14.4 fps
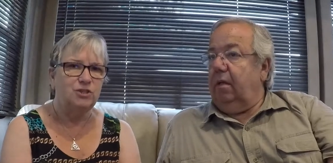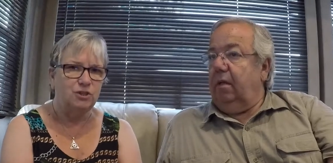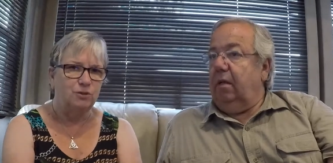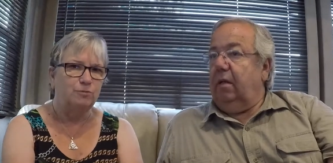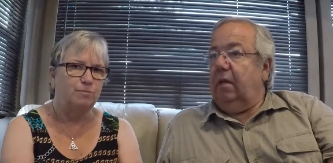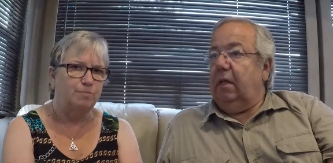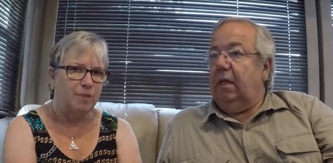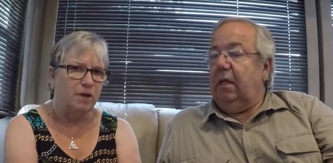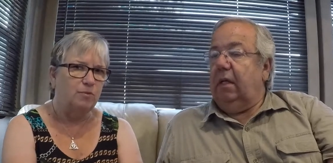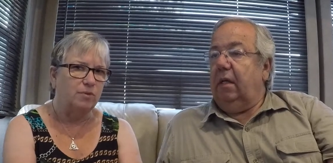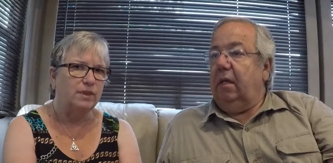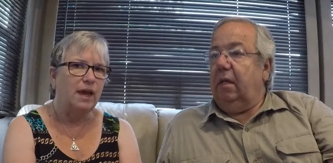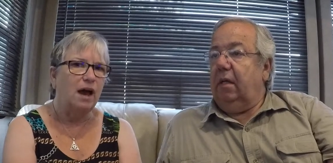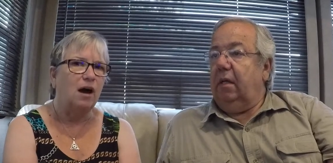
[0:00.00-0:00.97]
Speaker 1: you be
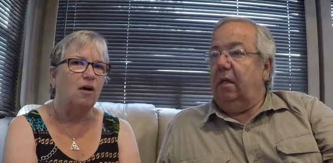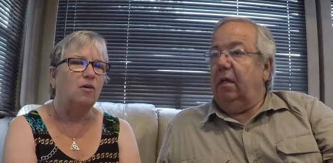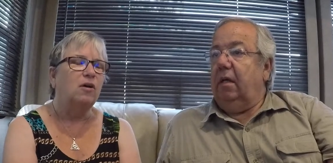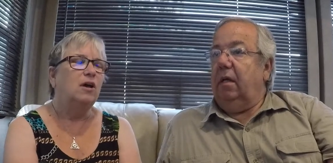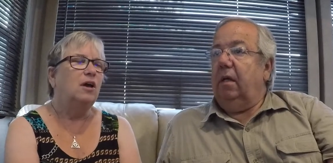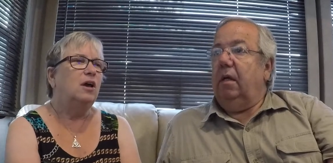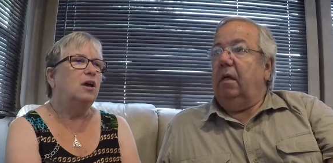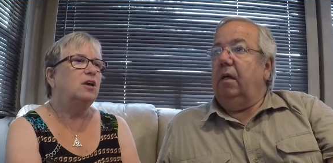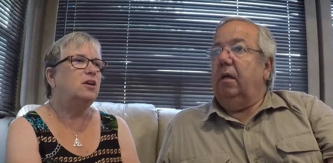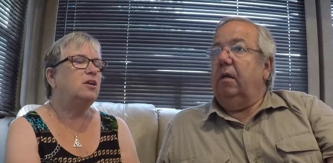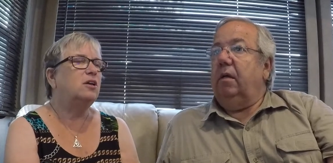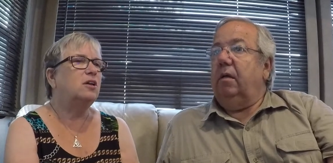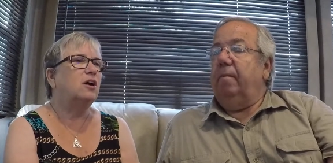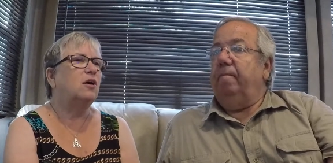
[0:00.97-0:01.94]
without?"
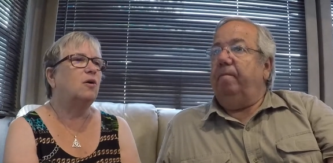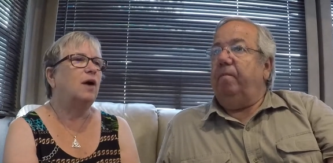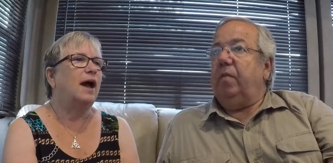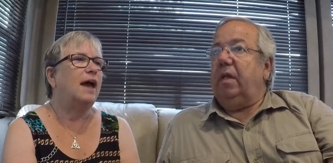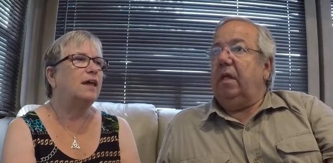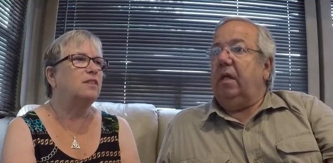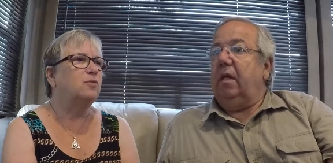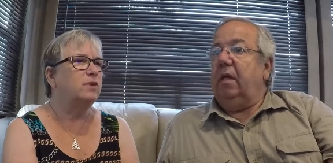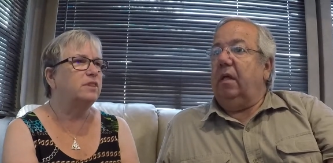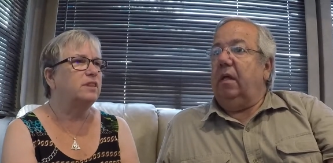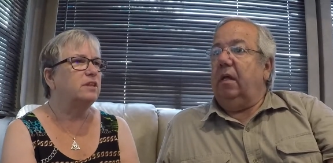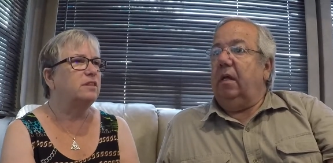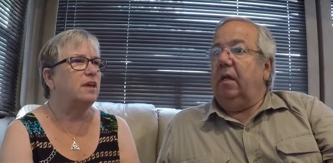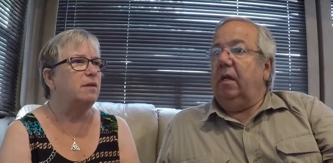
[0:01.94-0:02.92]
You know, and the one
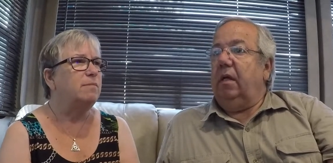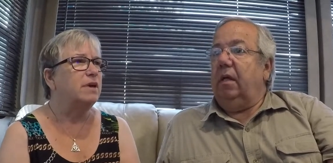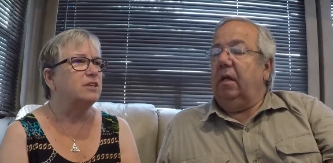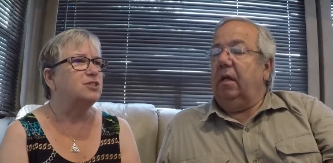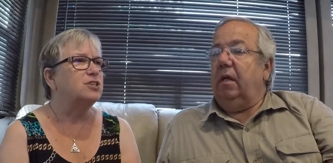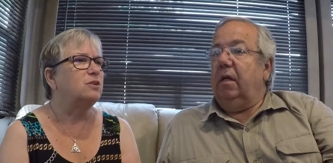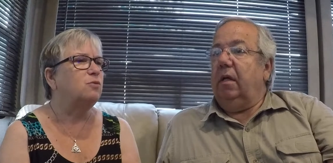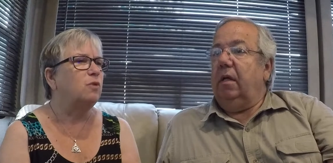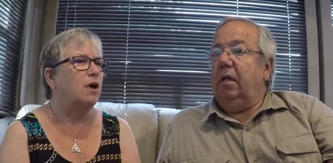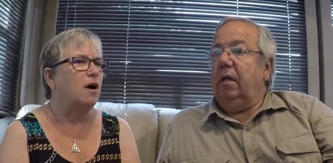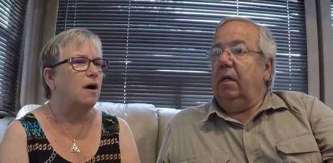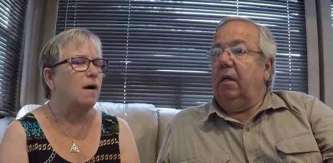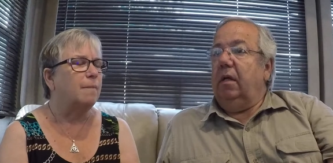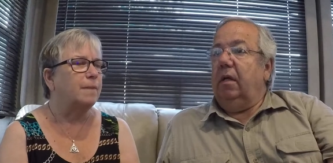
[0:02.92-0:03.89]
thing they mentioned
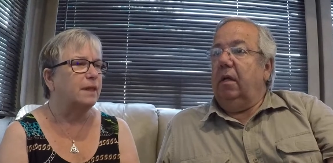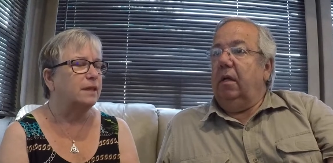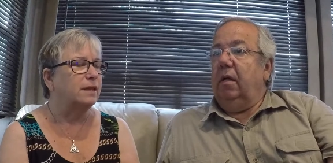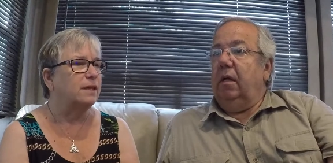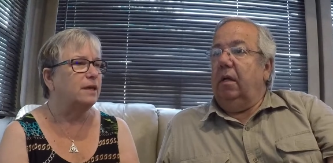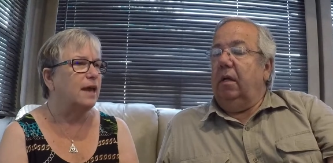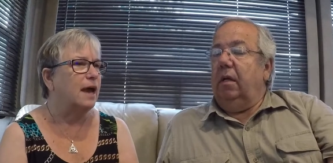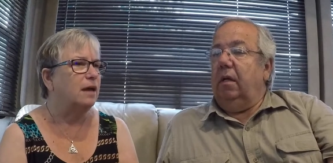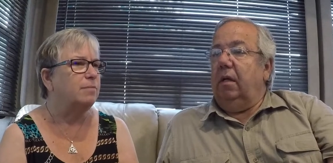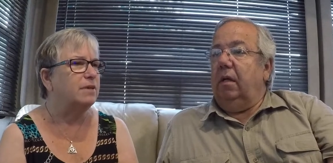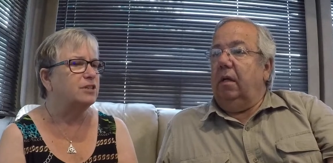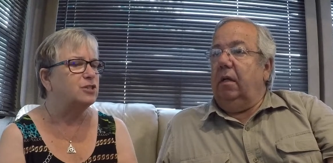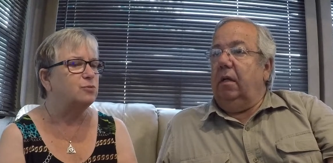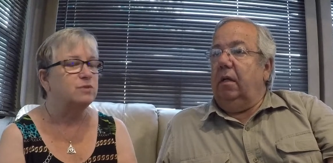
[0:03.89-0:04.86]
um, that Leanne
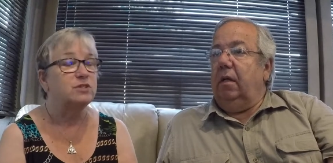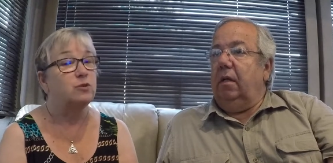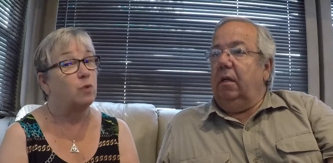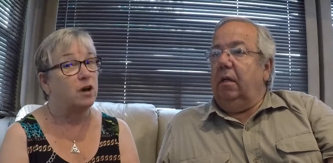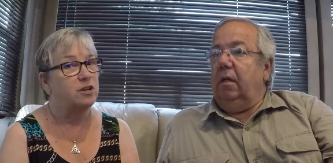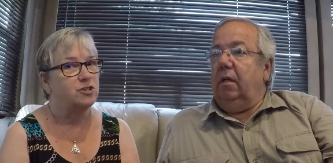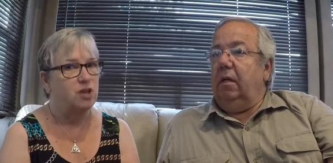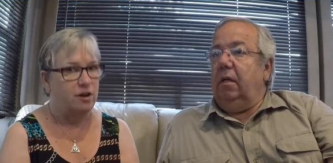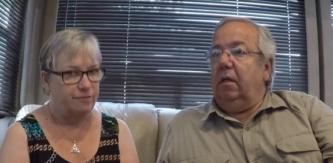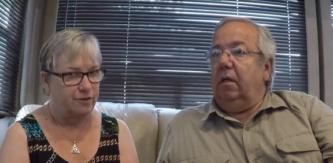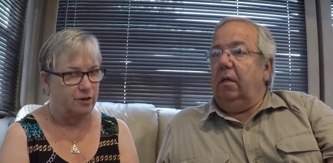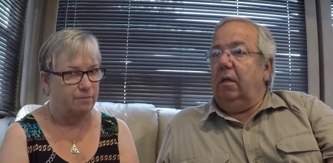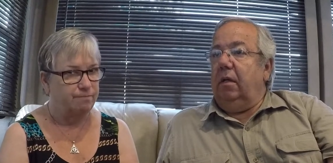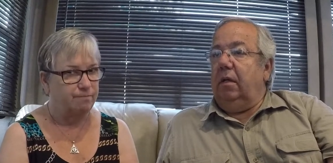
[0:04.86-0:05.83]
mentioned was their water
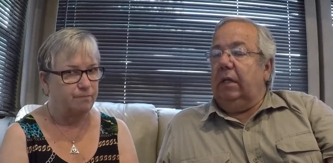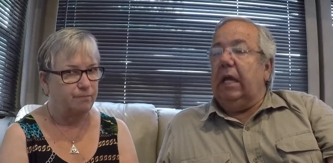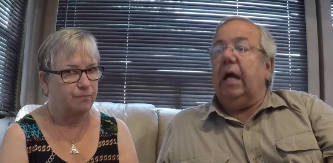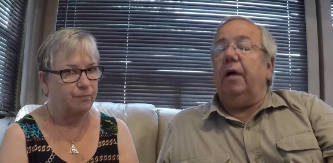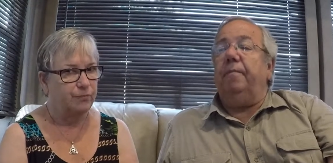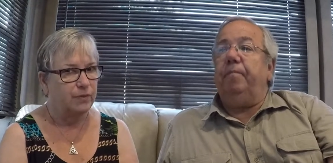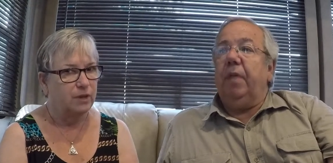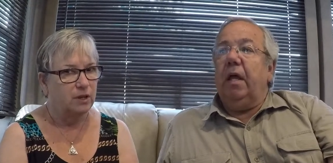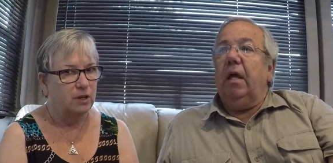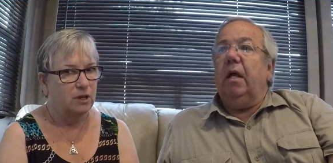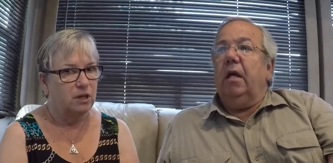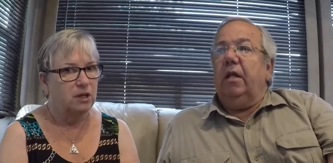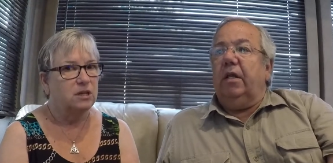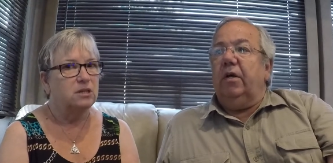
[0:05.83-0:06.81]
softener.
Speaker 2: Yeah
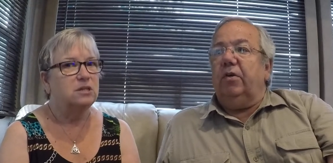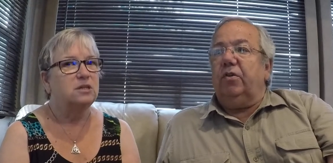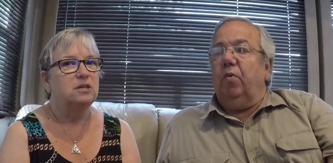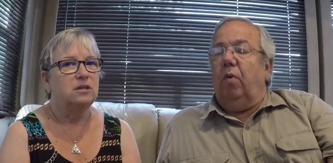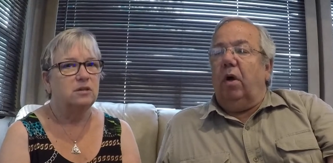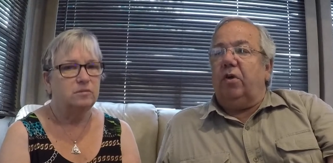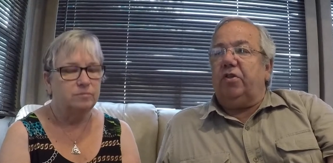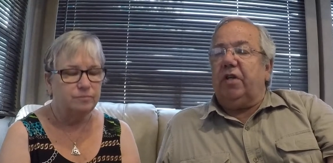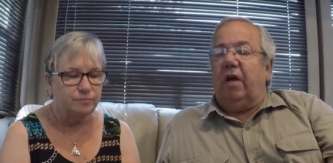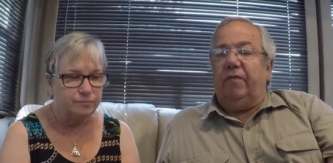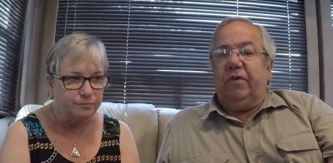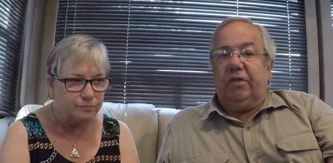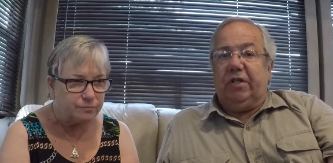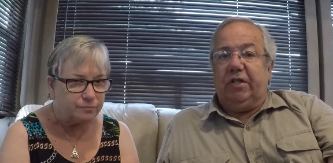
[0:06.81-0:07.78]
there's a water
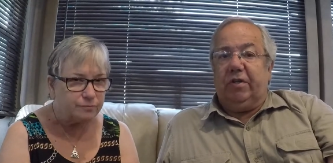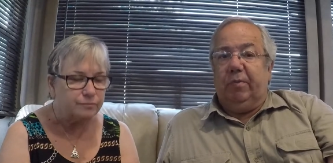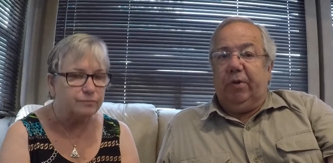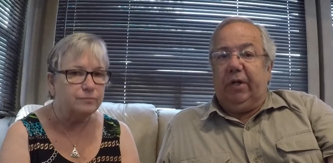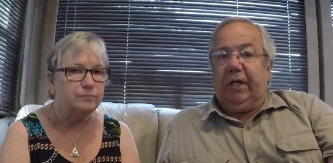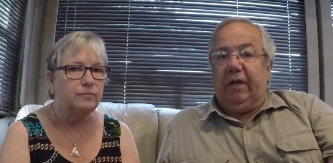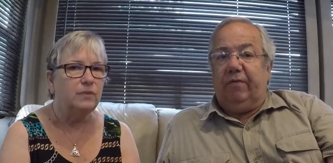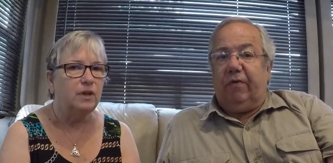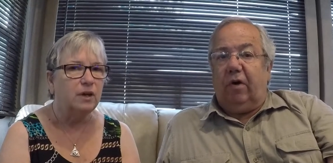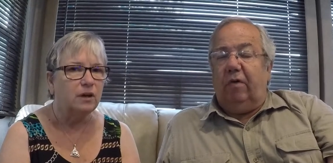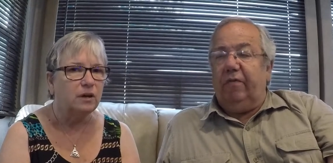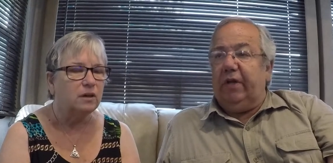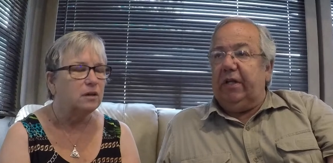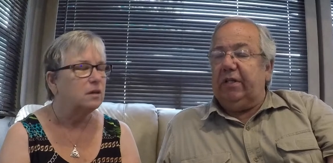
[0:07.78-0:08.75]
softener system you can get for
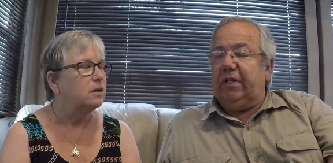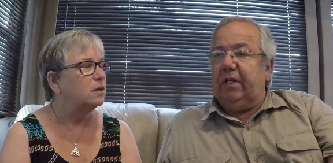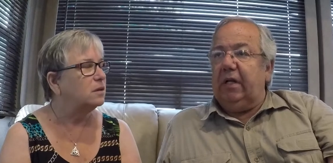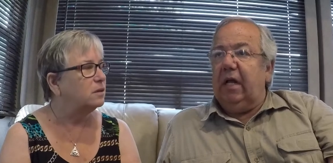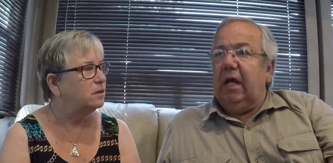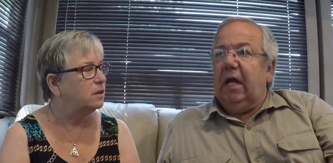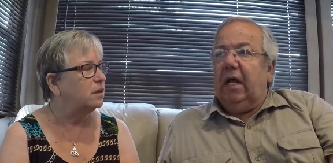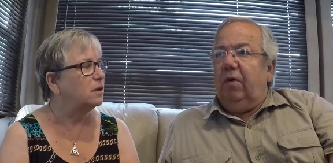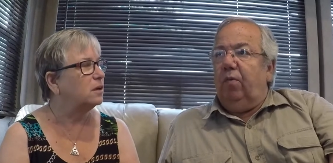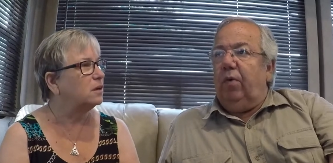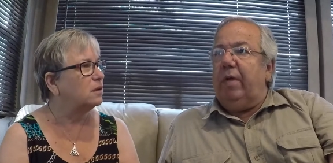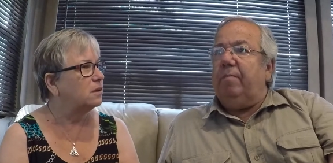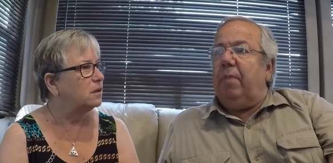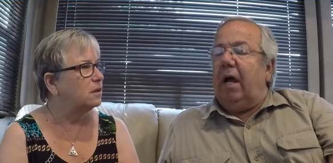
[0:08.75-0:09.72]
mm. RVs, and mm.
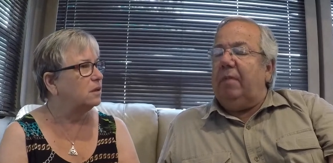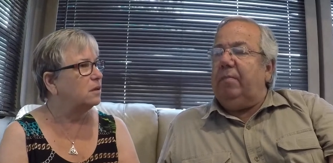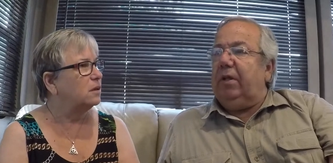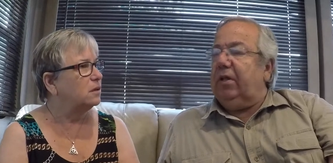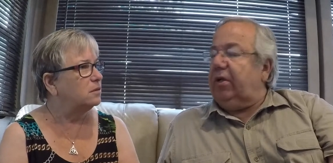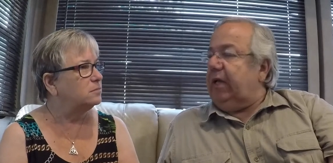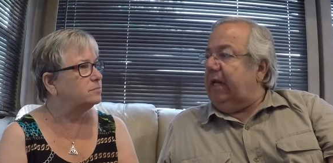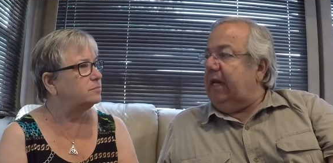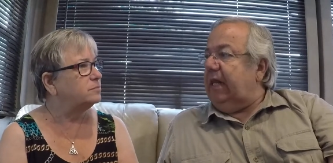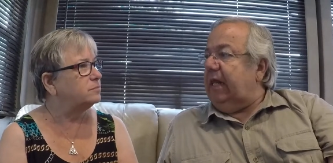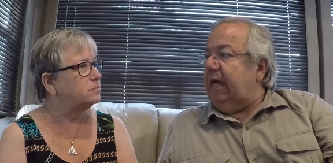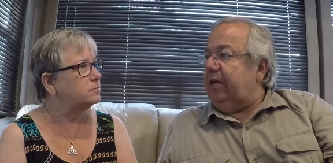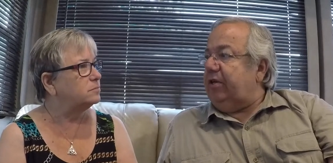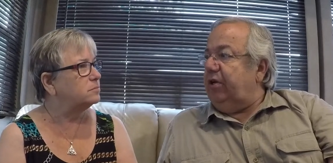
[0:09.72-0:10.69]
we might be looking into
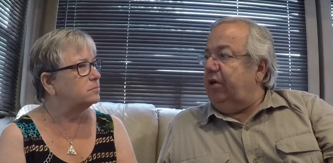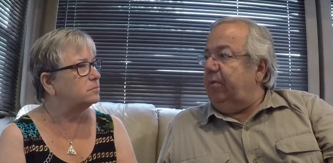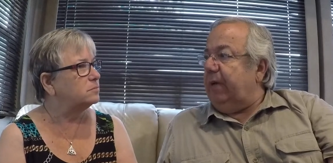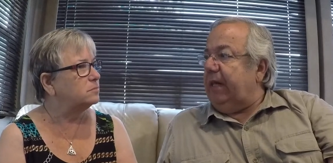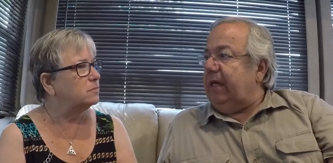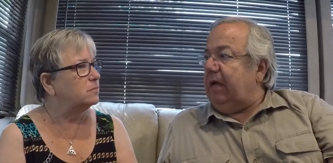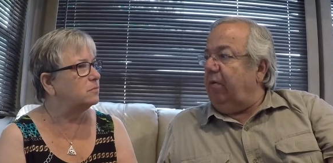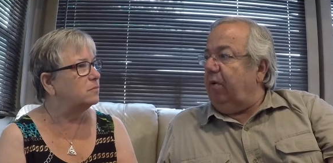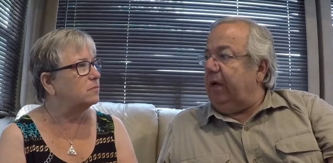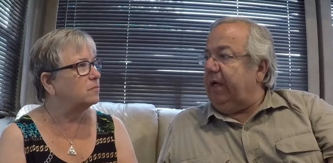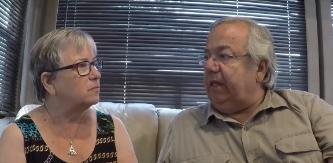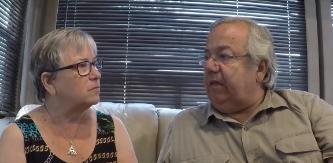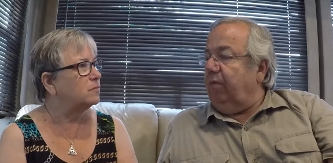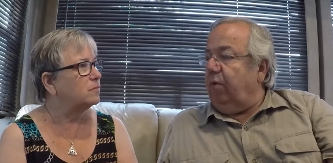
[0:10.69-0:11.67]
that too. But I think I want to
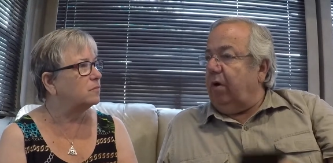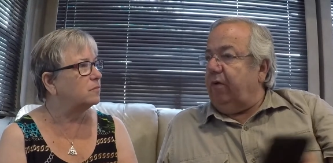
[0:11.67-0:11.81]
get the water